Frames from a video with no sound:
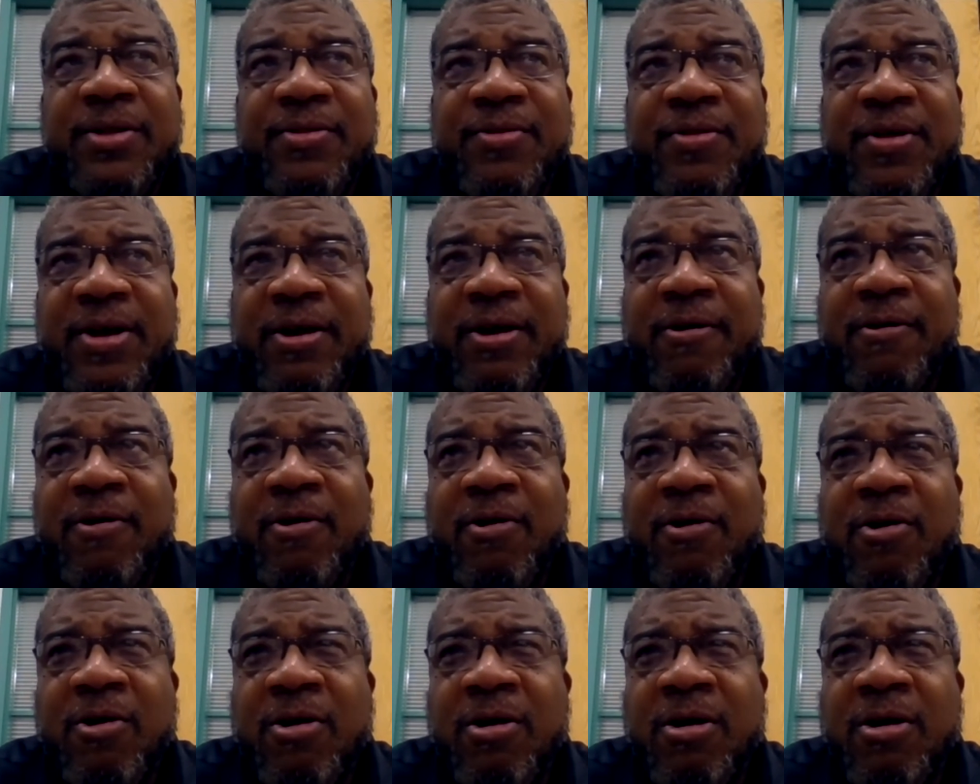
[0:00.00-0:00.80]
there
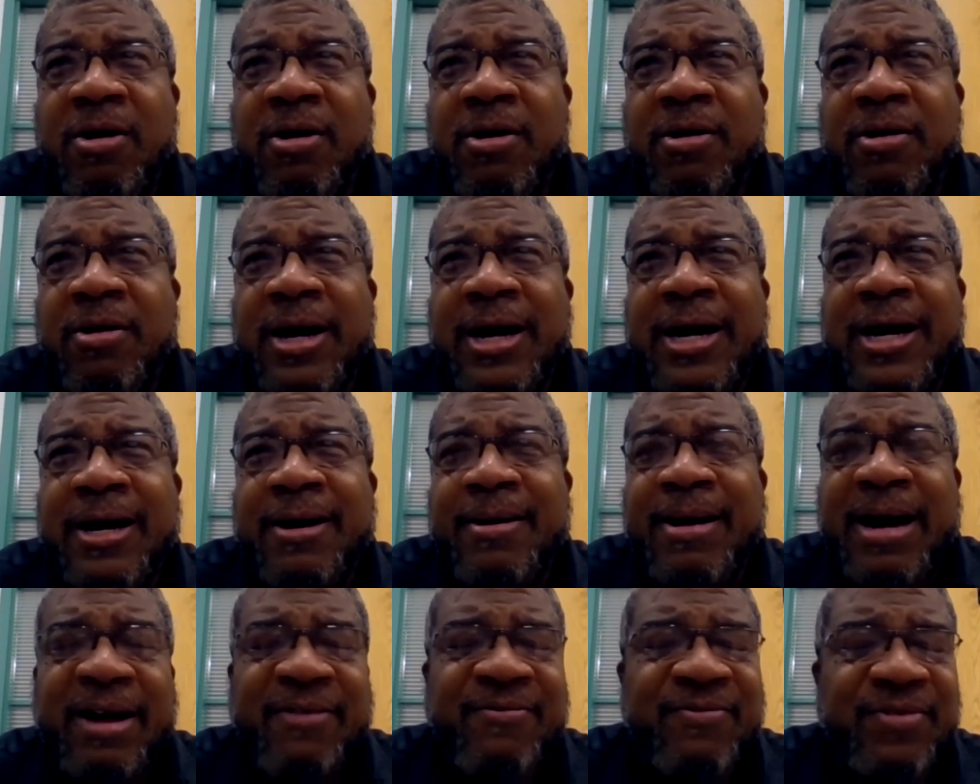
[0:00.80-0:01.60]
are,
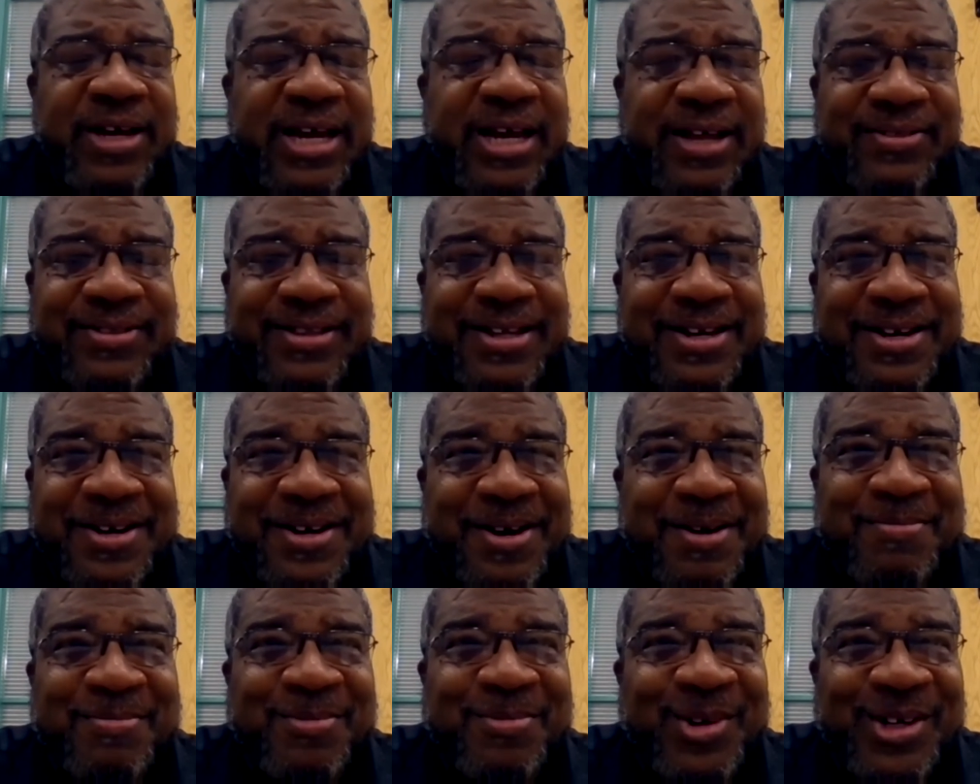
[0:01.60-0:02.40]
I forget the
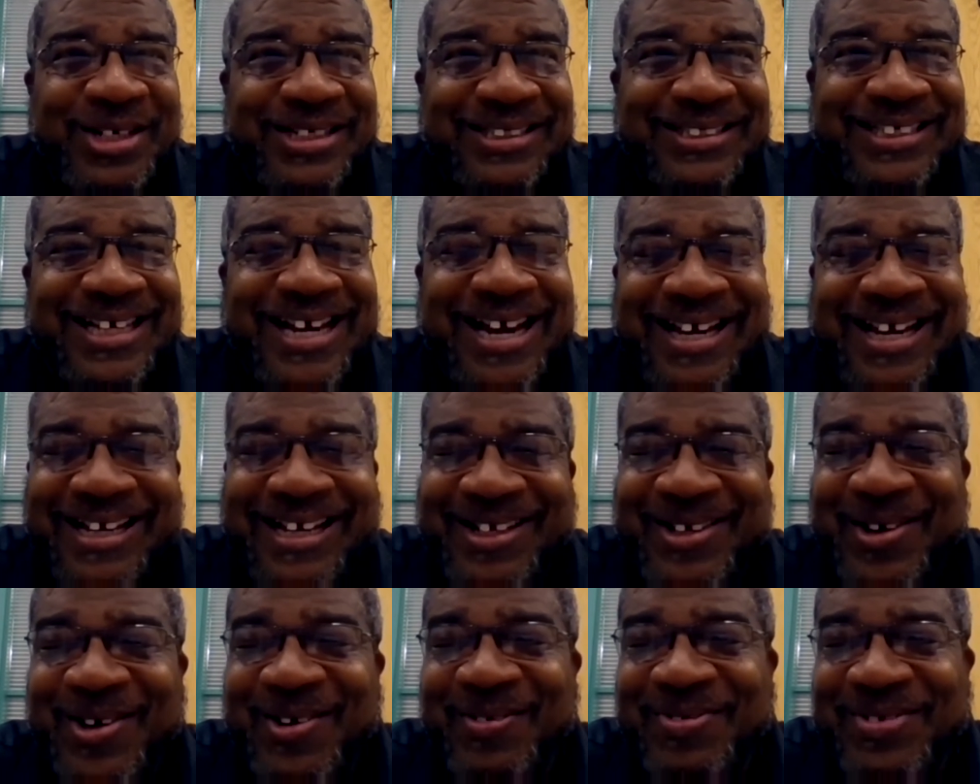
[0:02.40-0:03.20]
number
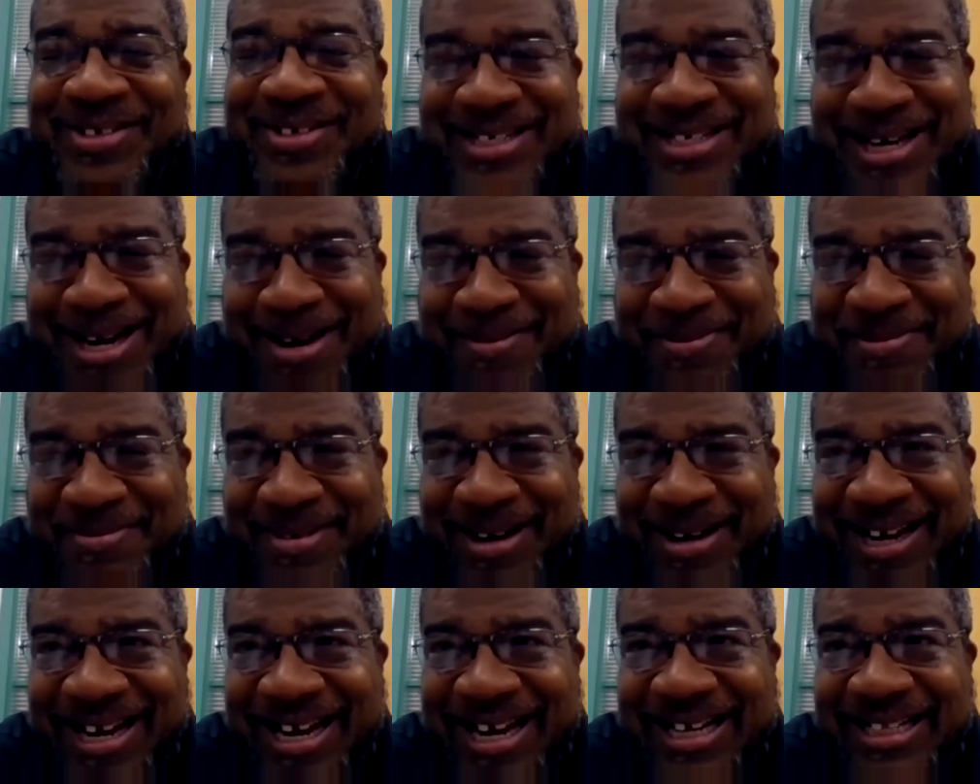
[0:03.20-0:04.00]
exactly off the top of
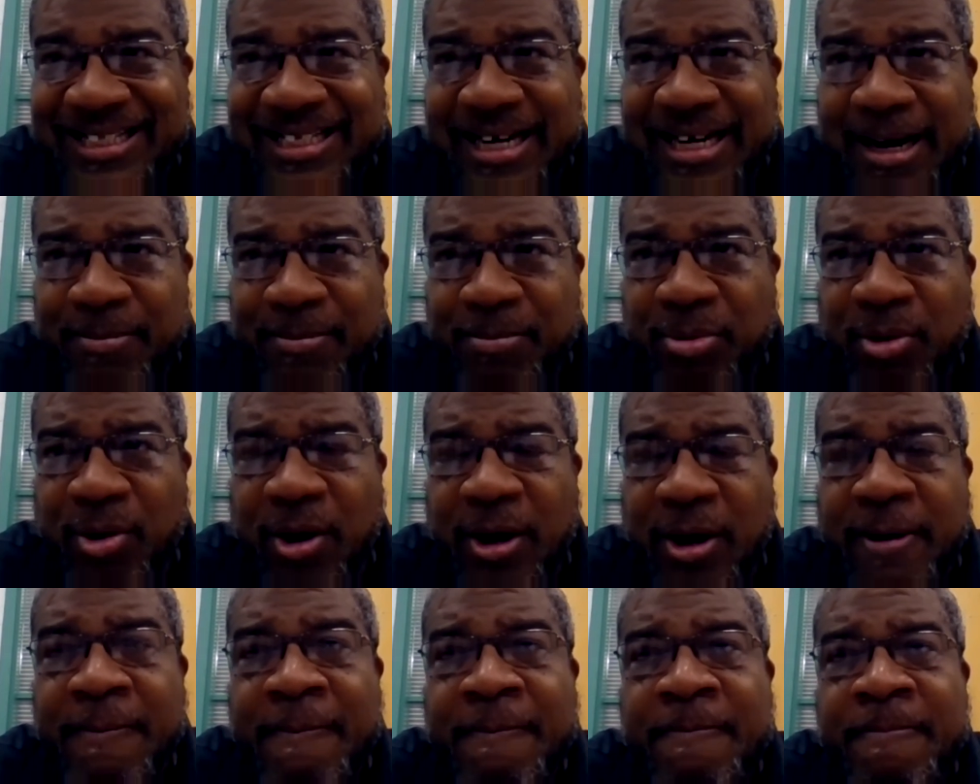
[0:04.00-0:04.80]
my head that I
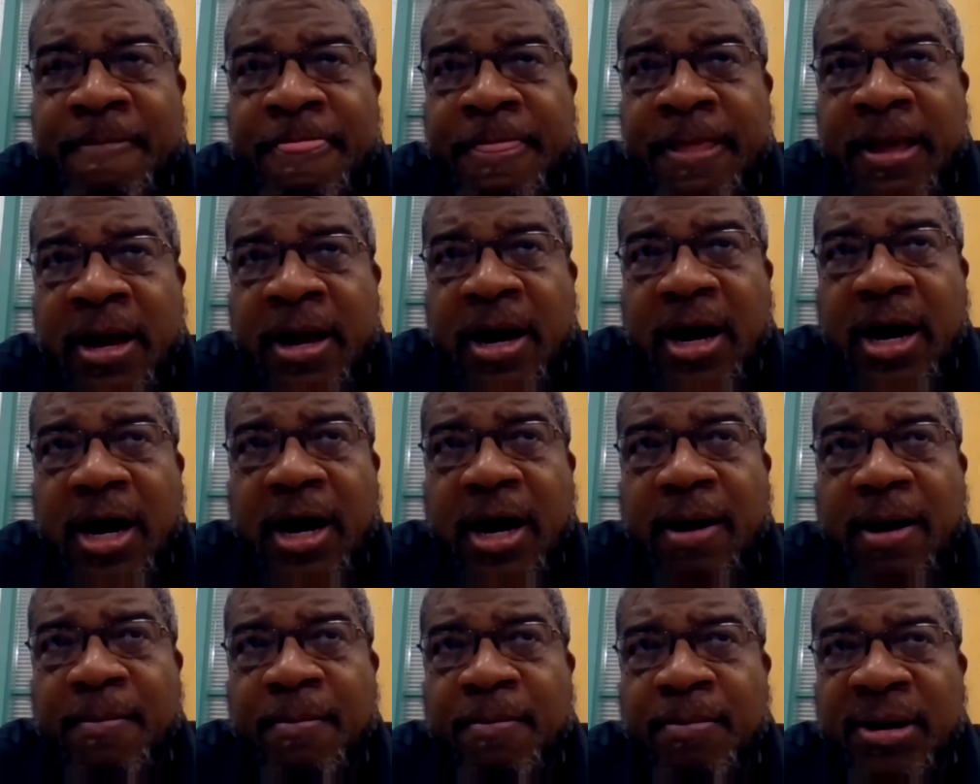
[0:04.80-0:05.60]
brought,
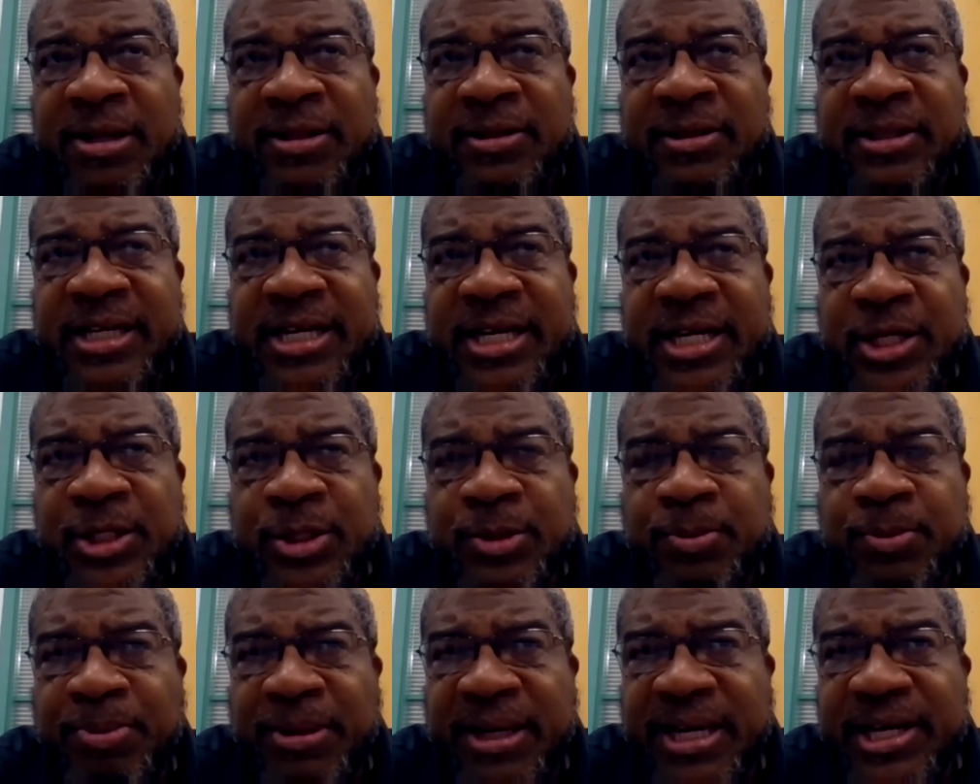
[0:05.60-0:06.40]
but
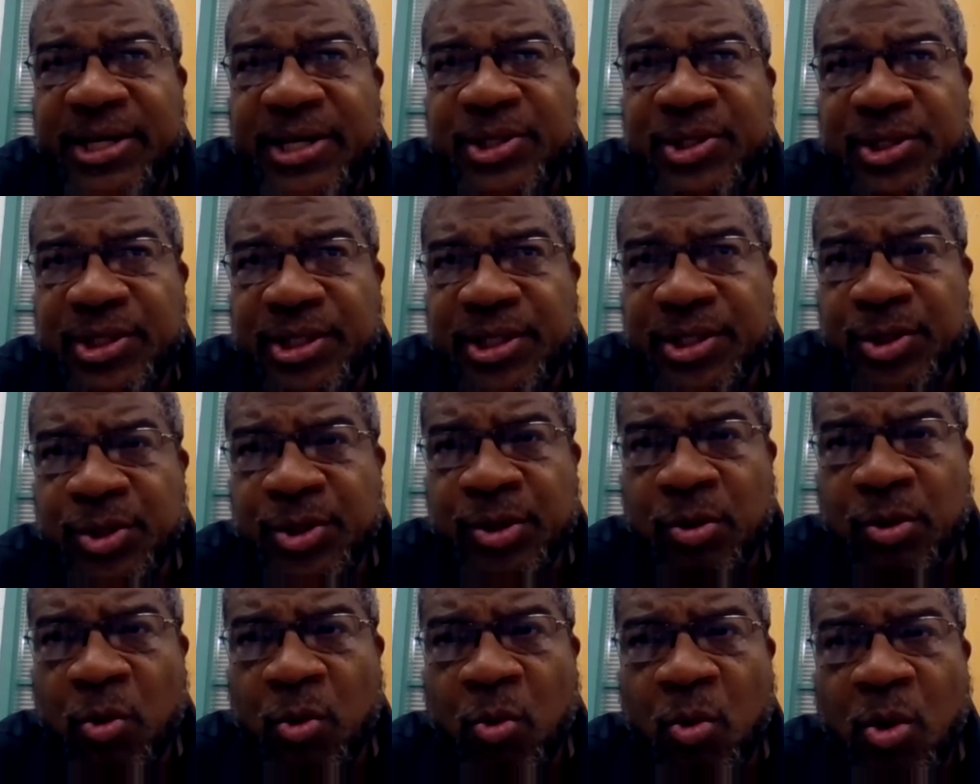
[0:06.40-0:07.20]
these
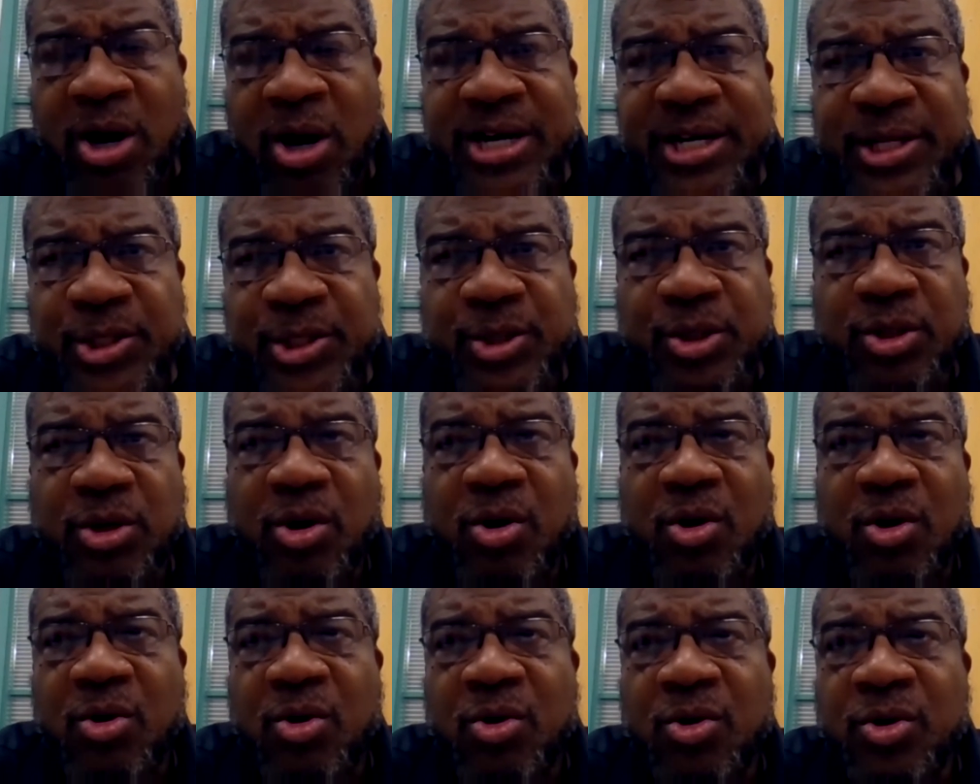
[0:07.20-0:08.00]
pieces, one is
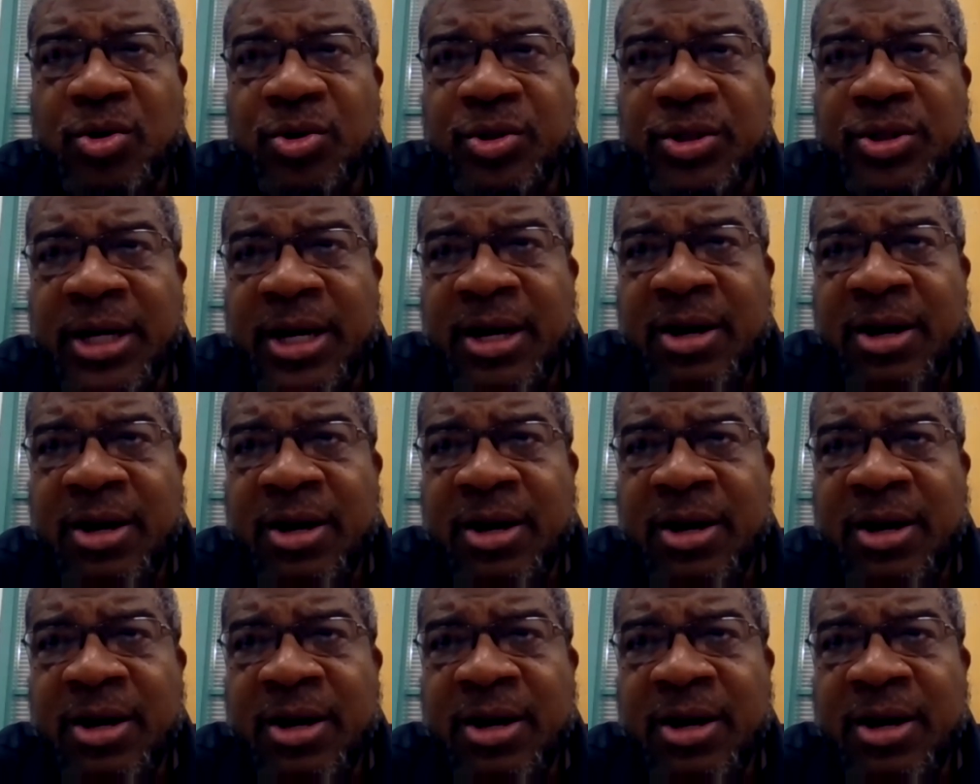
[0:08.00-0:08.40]
called